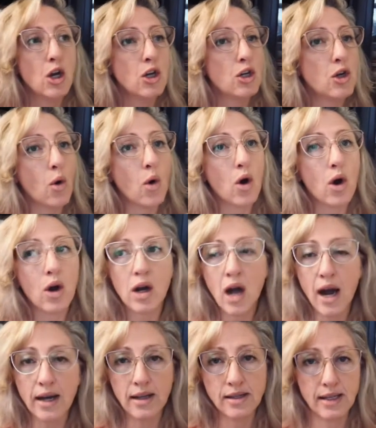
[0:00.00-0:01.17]
Your
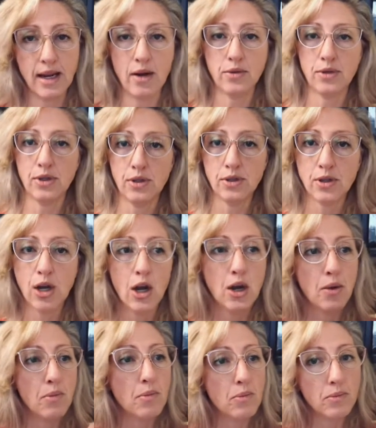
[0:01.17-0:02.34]
guidance counselors,
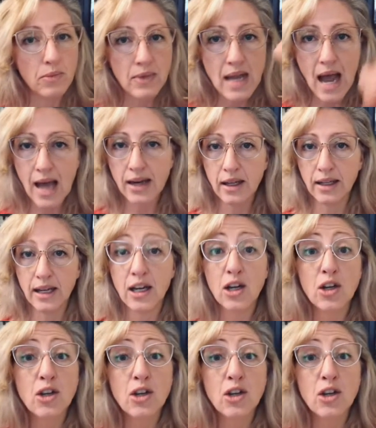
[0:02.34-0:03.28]
Natalie,